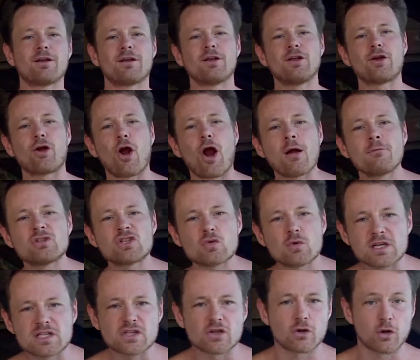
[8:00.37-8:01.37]
your arm
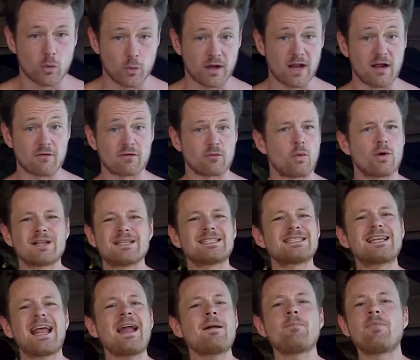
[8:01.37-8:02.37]
twisted or whatever. Well, the
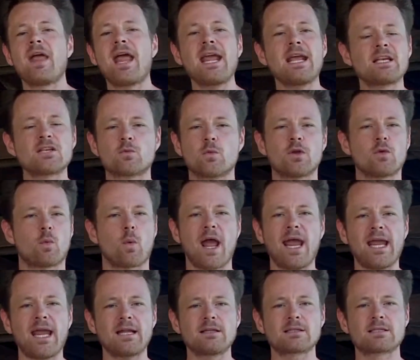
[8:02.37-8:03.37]
same thing is with
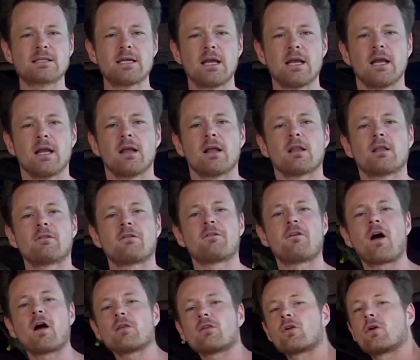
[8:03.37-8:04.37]
weights. The
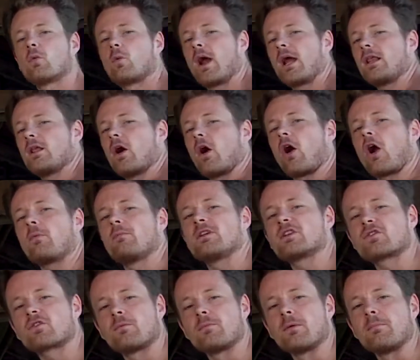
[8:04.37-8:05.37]
farther away the arm
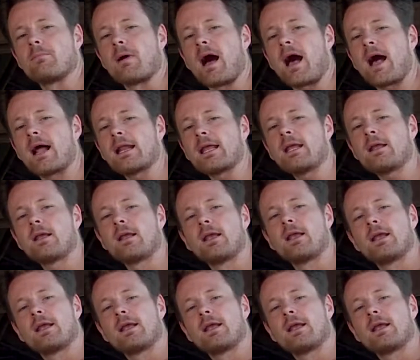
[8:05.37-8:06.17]
is from the body,